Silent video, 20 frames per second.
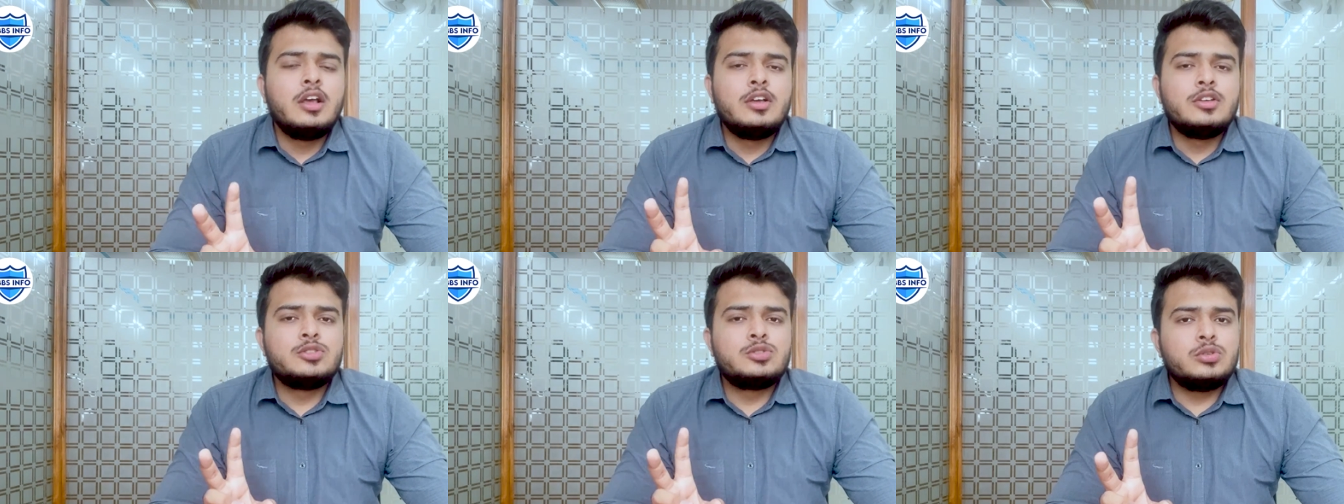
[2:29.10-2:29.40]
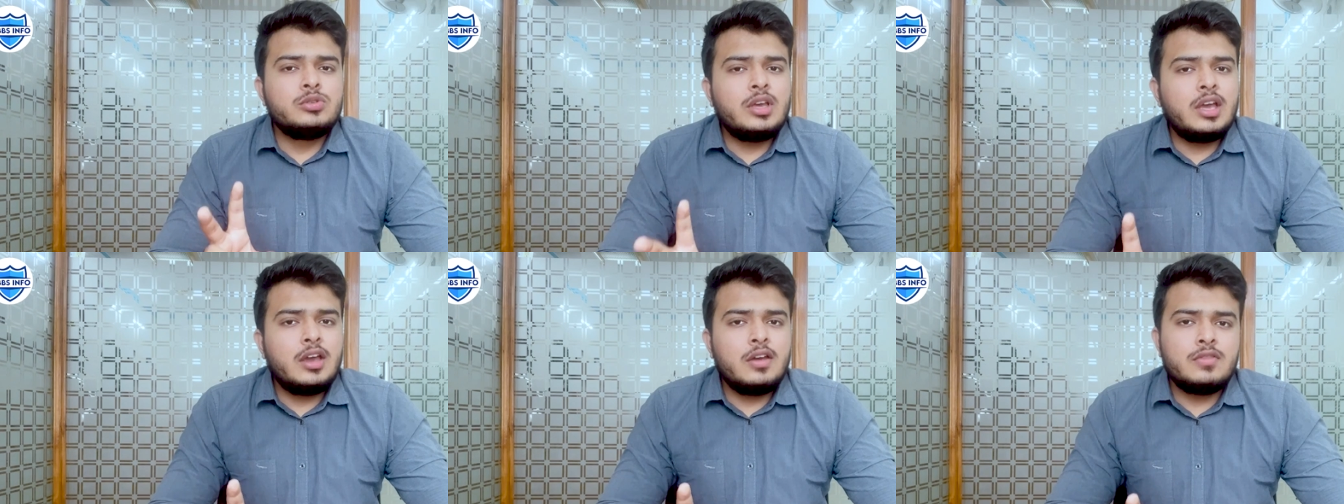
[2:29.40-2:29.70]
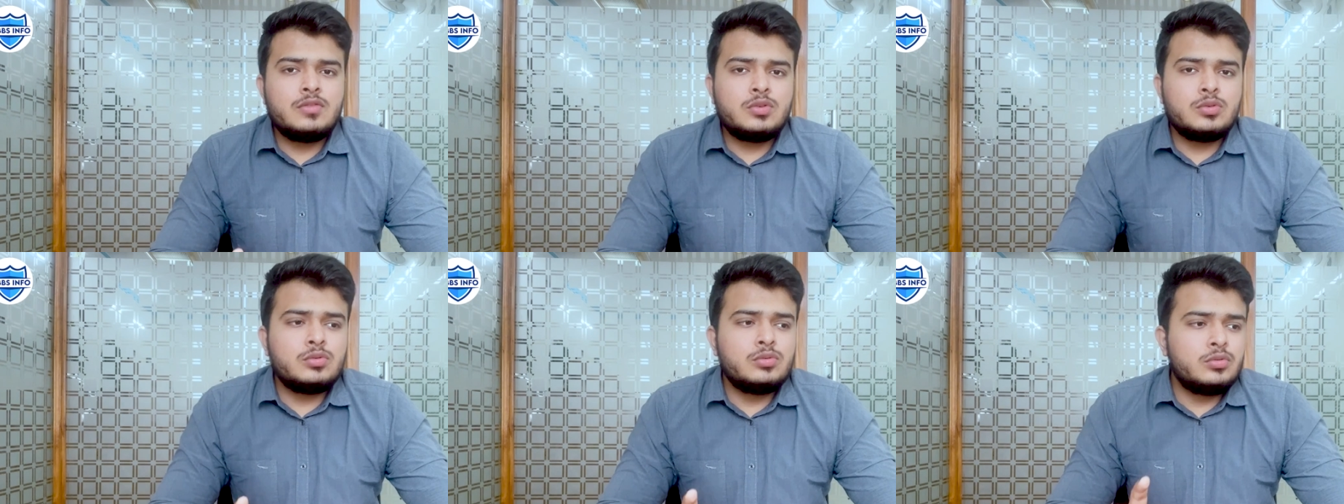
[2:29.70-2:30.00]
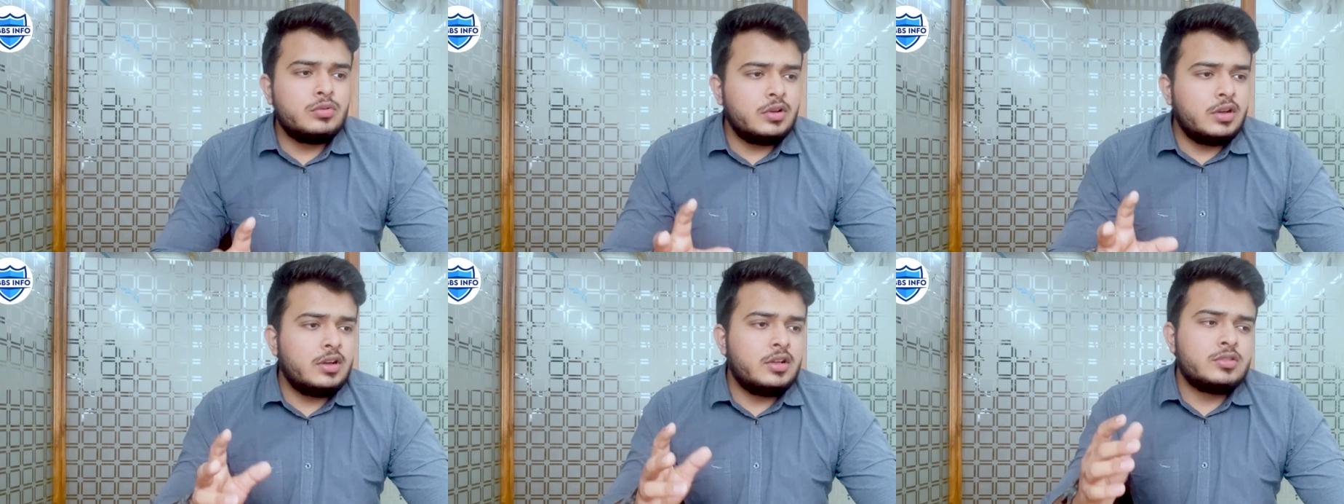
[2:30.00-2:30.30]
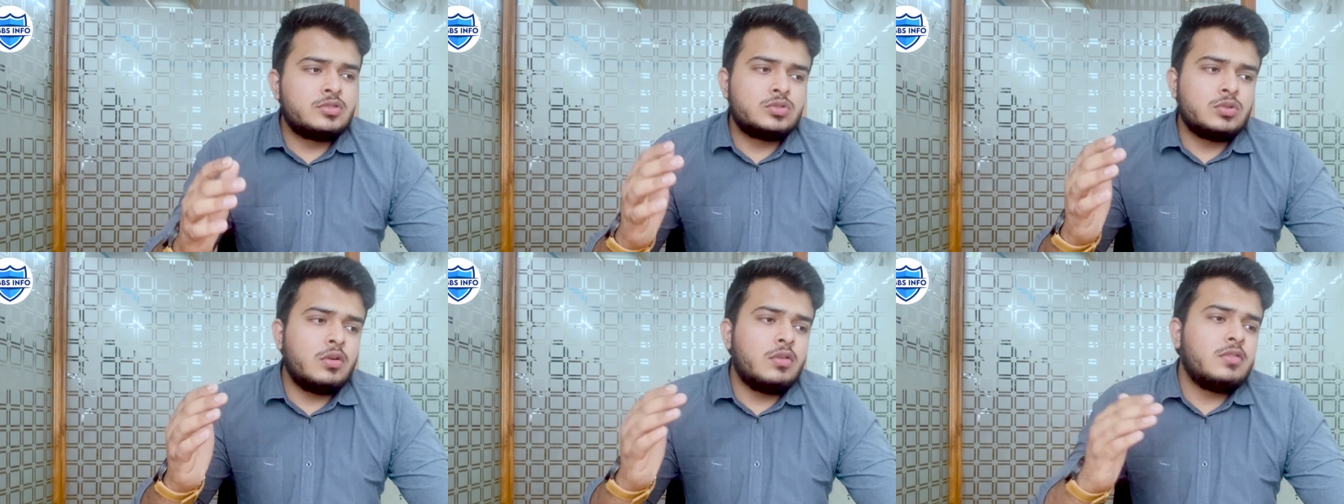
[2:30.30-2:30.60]
so you have to uh,
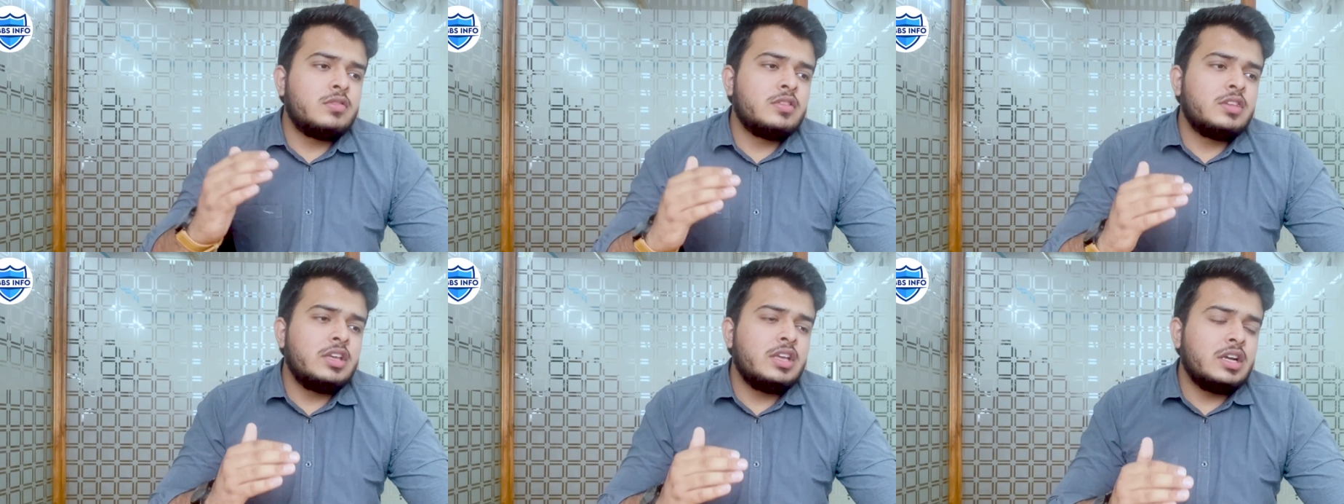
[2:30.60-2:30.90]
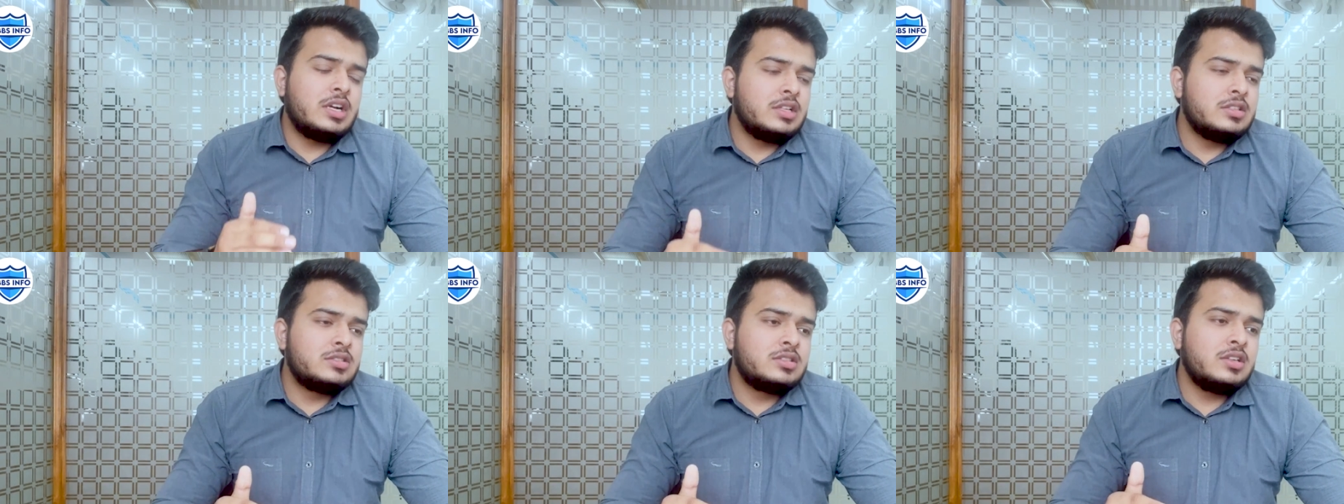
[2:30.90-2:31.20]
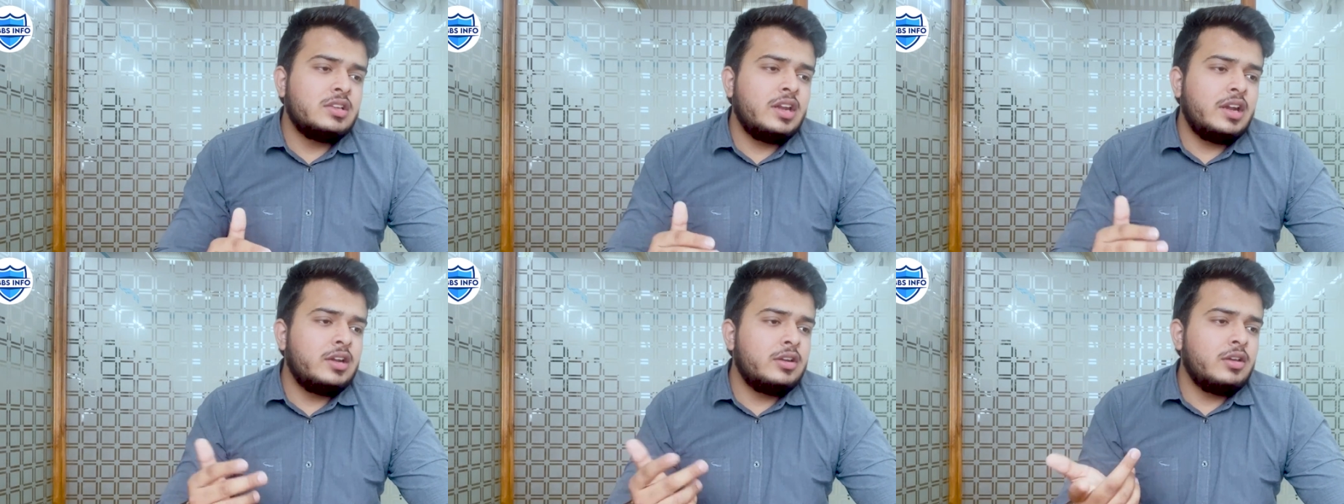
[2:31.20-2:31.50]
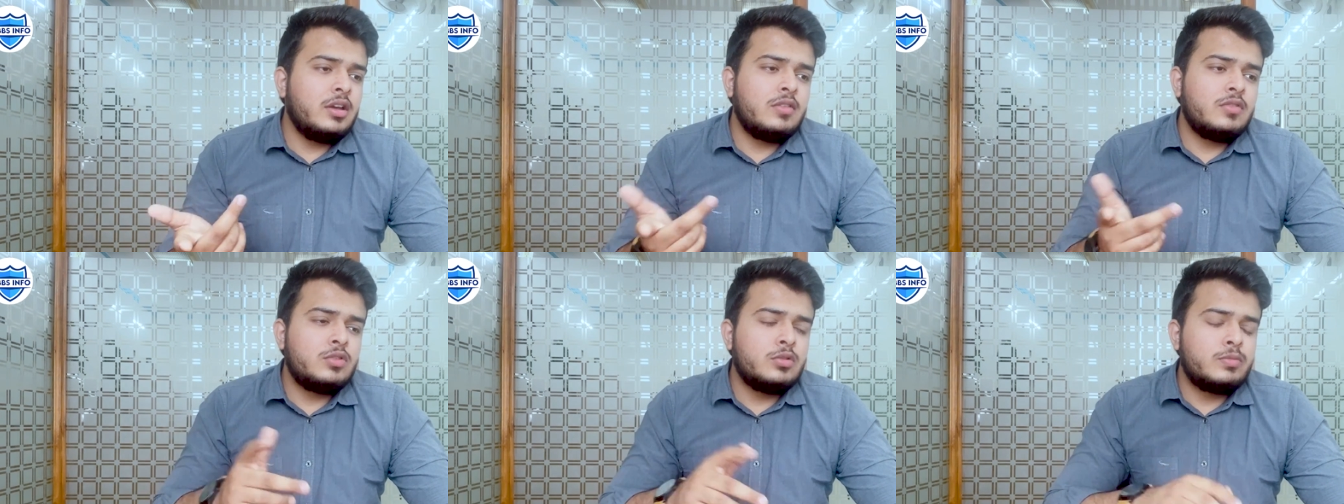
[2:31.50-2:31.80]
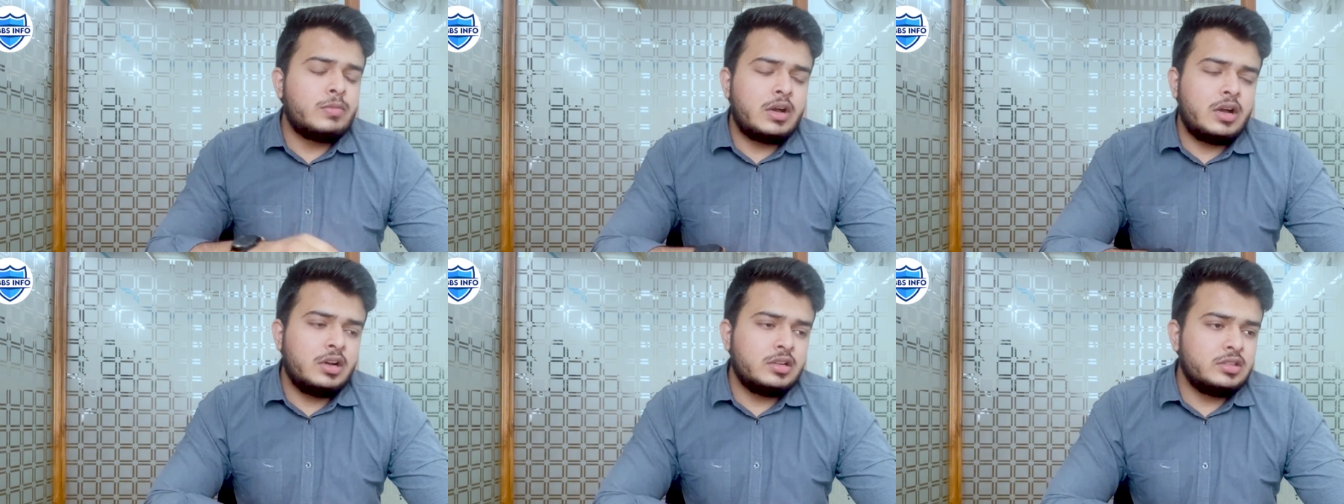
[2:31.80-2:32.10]
solve the answer and you have to
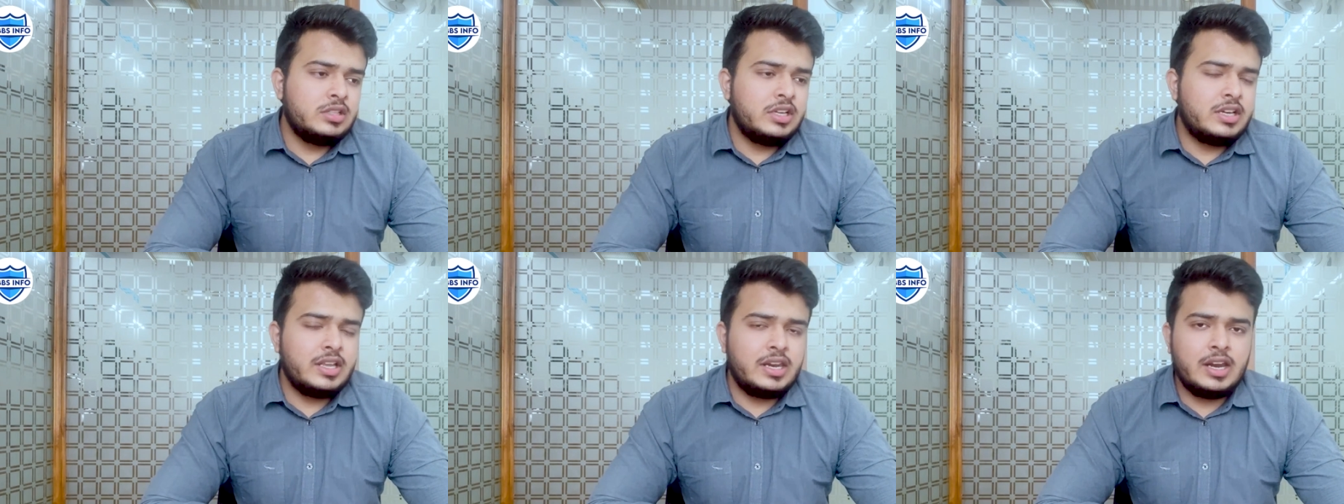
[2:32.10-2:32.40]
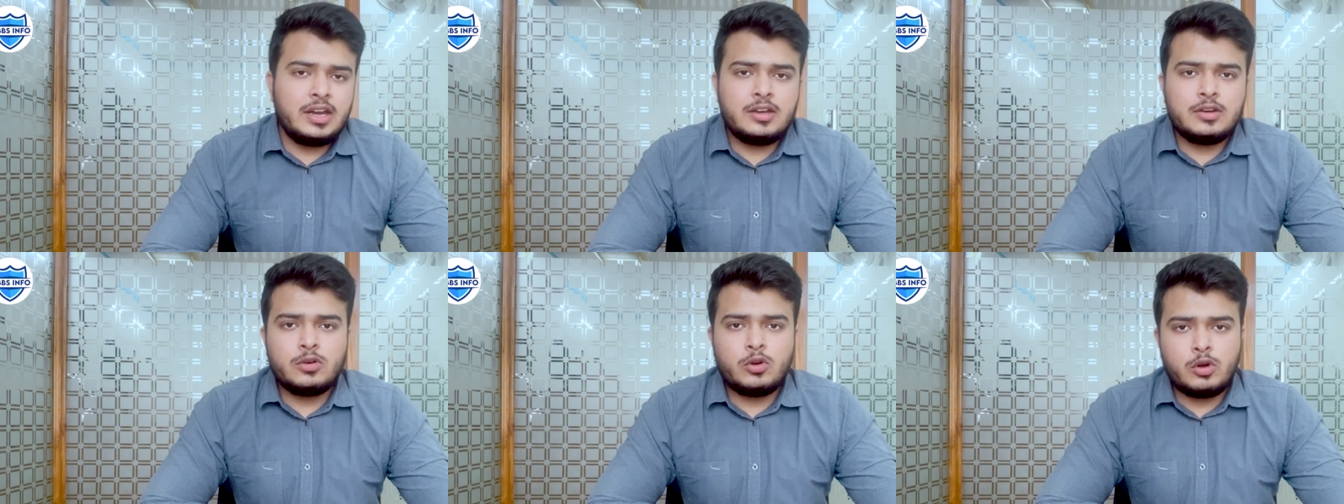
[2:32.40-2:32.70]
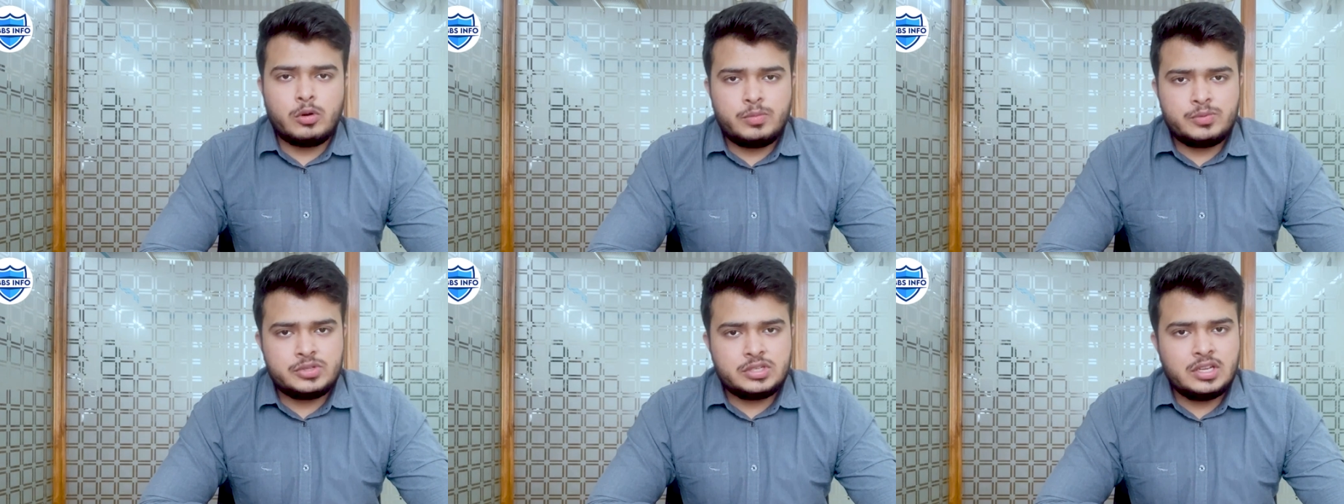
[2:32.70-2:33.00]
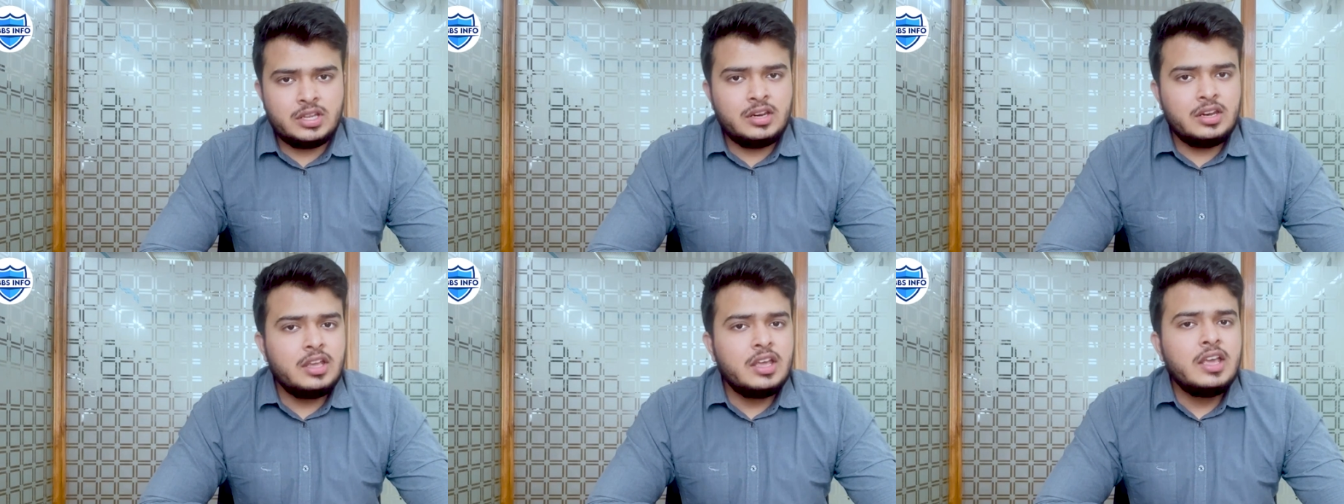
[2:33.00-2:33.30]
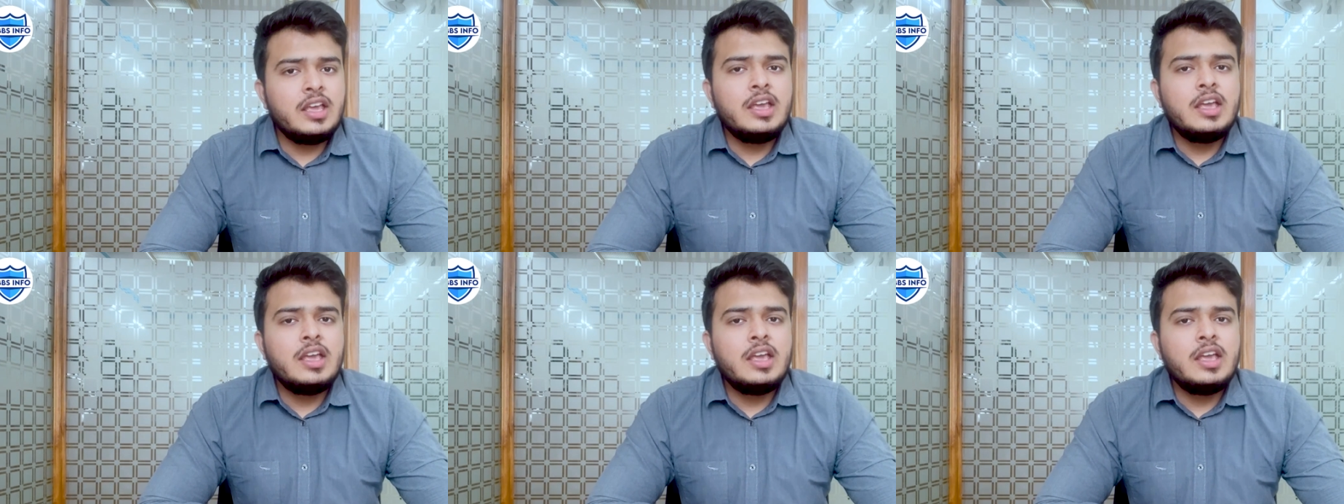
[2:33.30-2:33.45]
mark the correct option